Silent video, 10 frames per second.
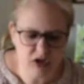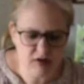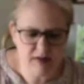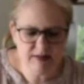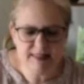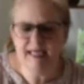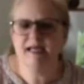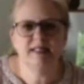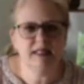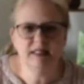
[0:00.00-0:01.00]
You can see
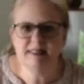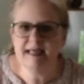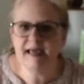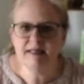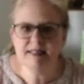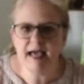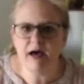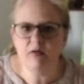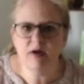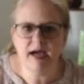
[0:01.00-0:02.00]
I didn't sand
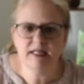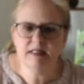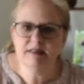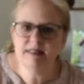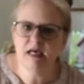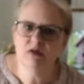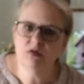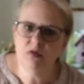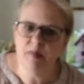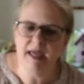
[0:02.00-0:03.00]
down, I didn't sand
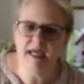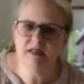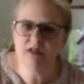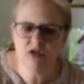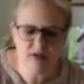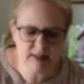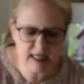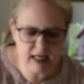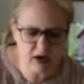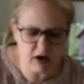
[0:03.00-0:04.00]
through the paint, just
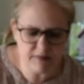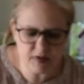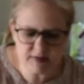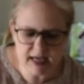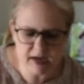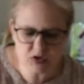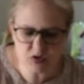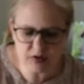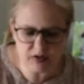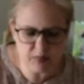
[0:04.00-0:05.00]
taking off those
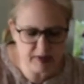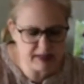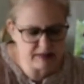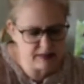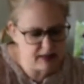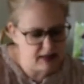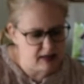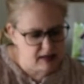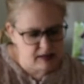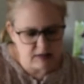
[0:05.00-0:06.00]
extra little bits.
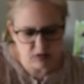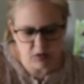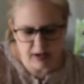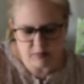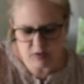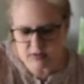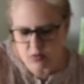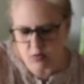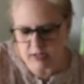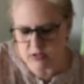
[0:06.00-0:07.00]
So I'm just
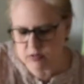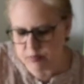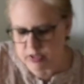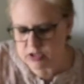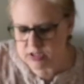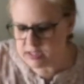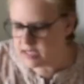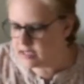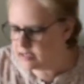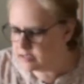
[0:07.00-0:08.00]
going to brush
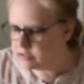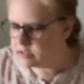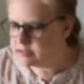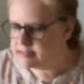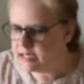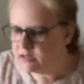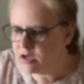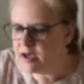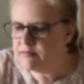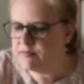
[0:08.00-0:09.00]
the sand
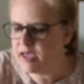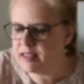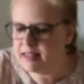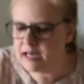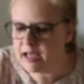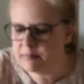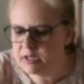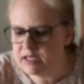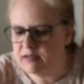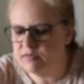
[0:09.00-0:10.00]
off, and then I'm
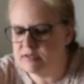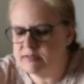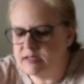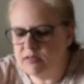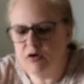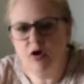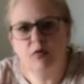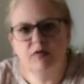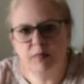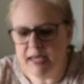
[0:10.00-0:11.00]
going to give this another
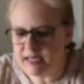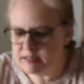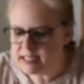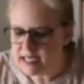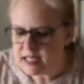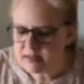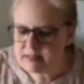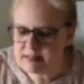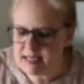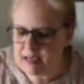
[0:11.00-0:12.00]
coat of paint the
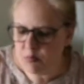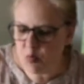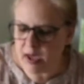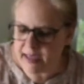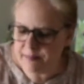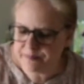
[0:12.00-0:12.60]
same way.